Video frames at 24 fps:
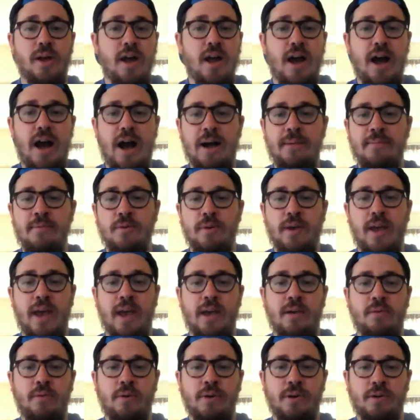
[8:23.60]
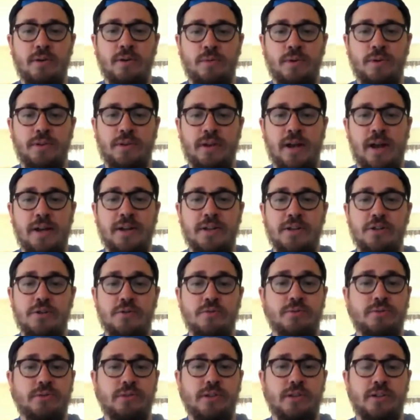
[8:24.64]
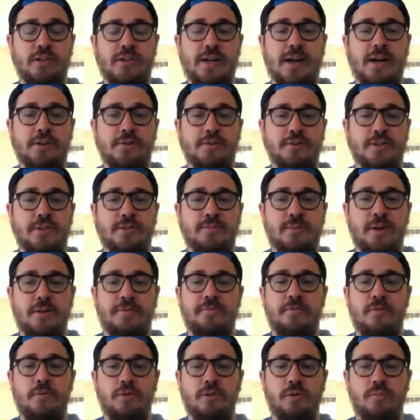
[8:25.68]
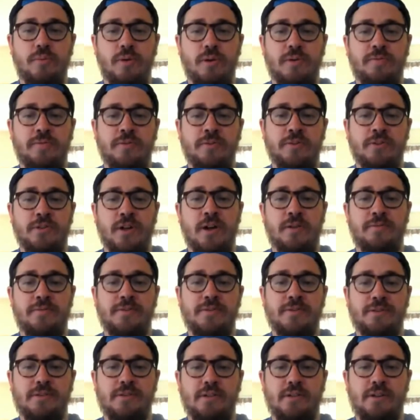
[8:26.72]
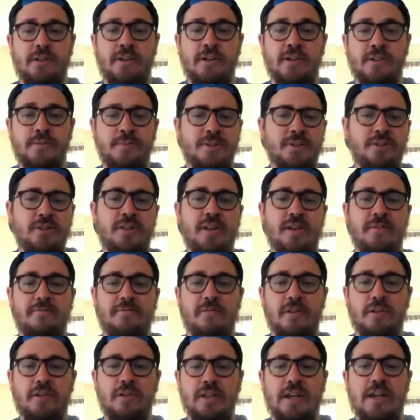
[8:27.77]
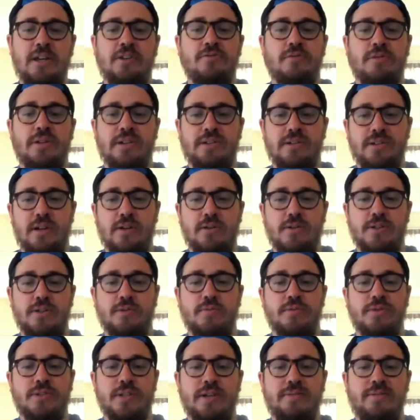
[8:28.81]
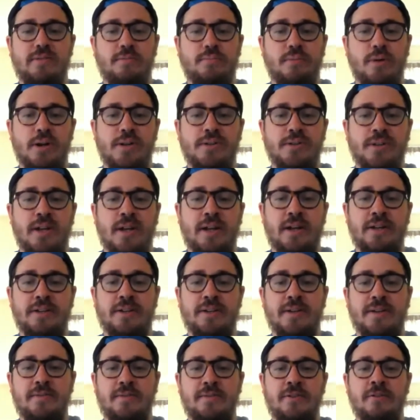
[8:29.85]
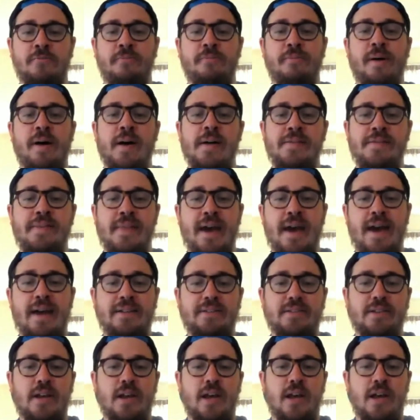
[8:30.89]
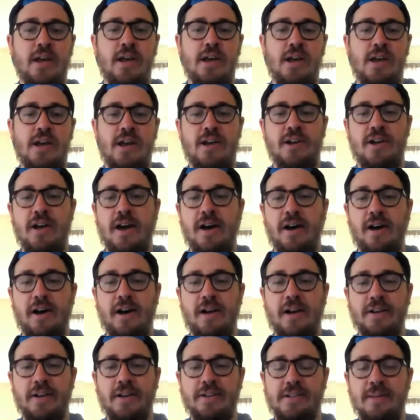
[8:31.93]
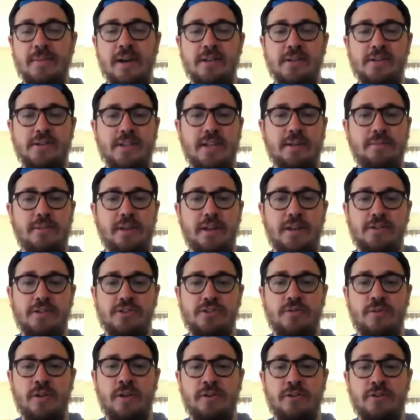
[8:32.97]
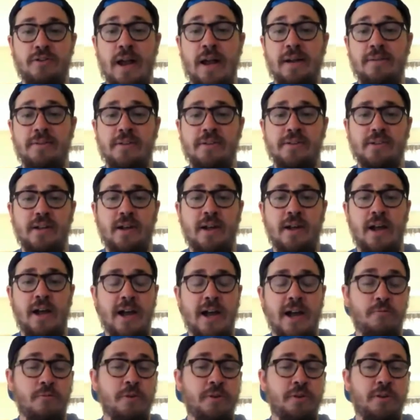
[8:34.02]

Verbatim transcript: I'm okay with, with kind of using the Dodgers as my focal point for this offense, uh, especially that friendly Adrian Gonzalez three seven price tag. I definitely don't mind that. Uh, same kind of the same thing as DraftKings. I, I really